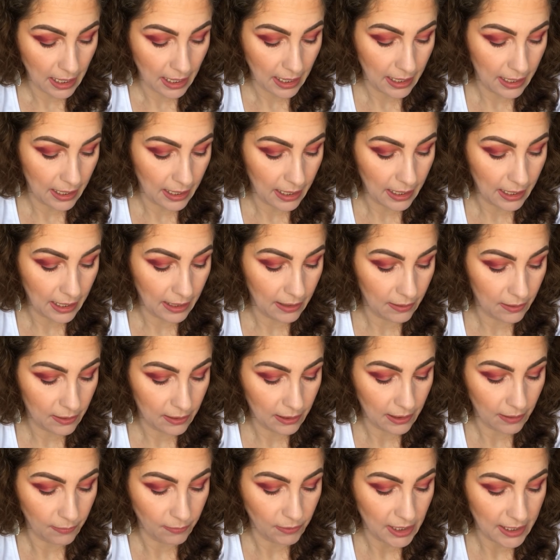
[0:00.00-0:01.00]
And
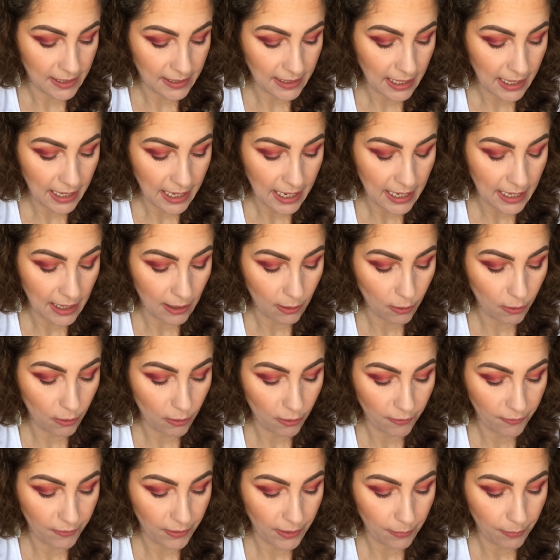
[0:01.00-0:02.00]
I'm just cleaning it
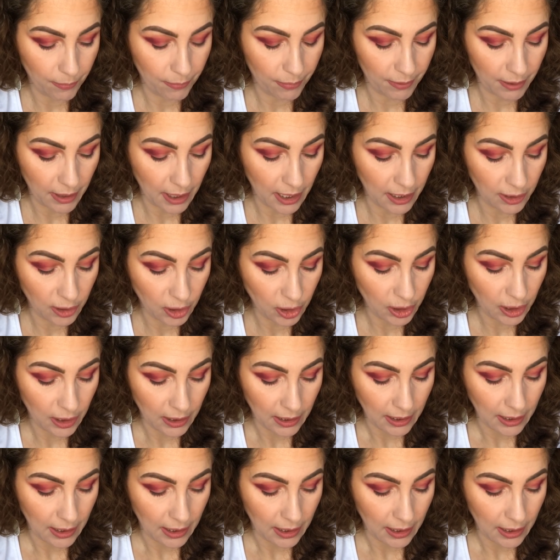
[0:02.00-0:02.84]
off the brush,